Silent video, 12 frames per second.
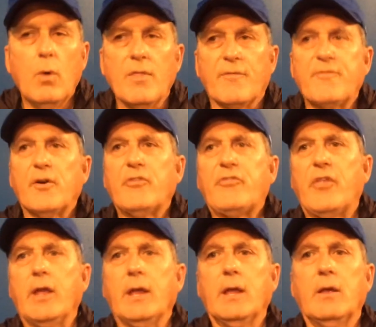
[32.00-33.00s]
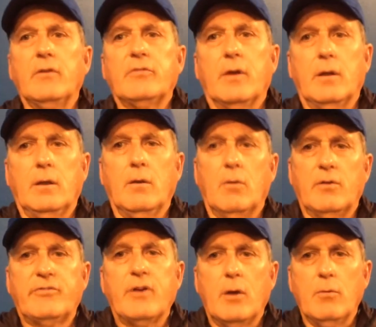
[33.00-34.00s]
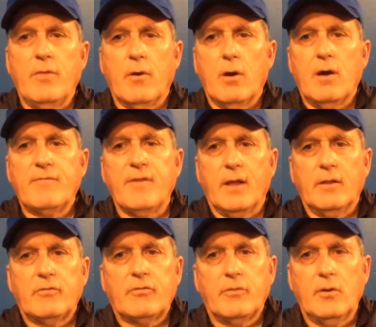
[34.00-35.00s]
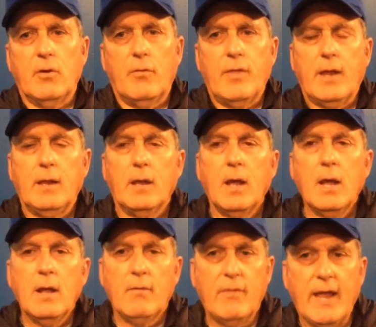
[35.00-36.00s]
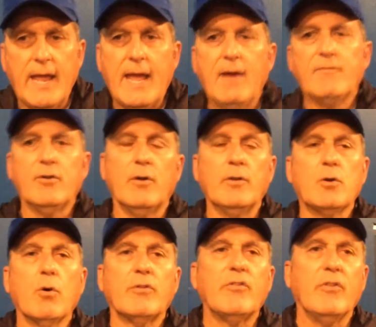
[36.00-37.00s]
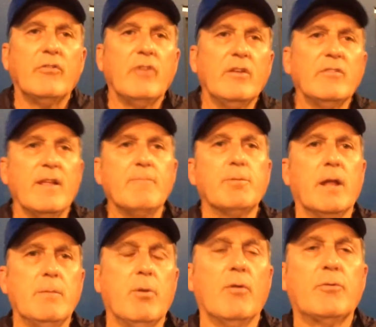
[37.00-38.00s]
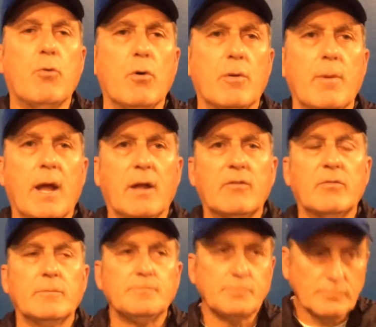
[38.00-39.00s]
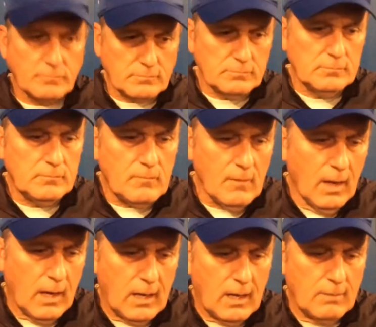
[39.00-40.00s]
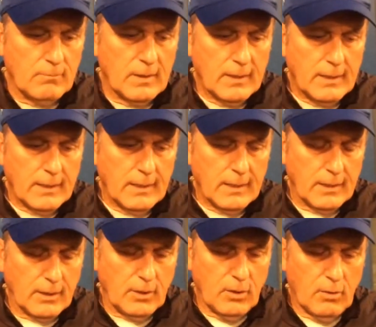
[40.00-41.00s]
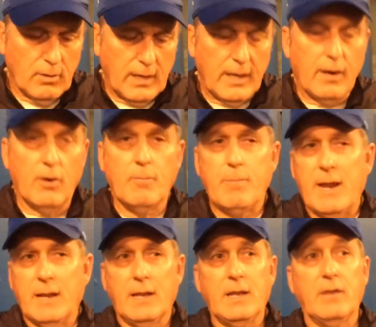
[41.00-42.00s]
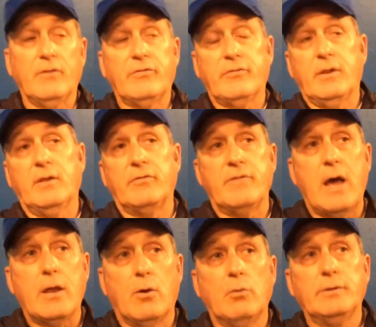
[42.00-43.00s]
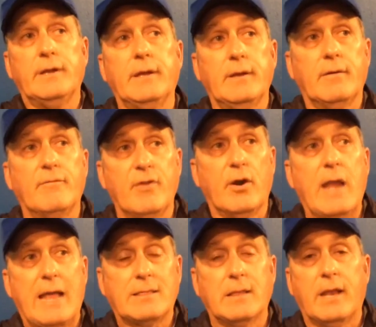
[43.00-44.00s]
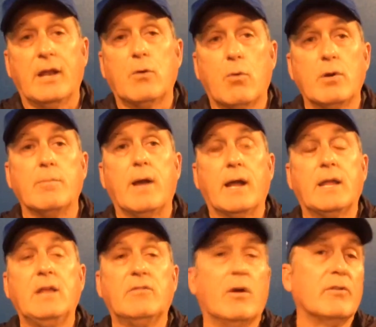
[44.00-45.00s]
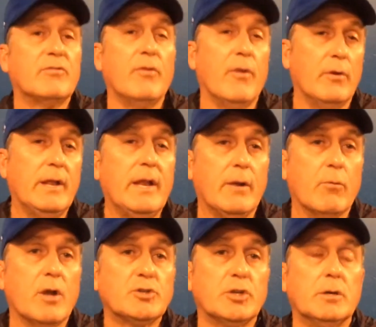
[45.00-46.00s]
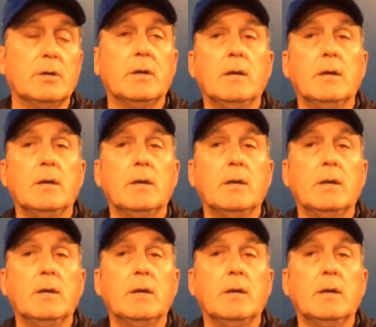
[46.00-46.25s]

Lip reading: Well, the first thing is, I'll start with their offense. They have, during the course of the season, they've played both quarterbacks. Aaron Bailey is not only a very athletic quarterback, he's also their leading rusher.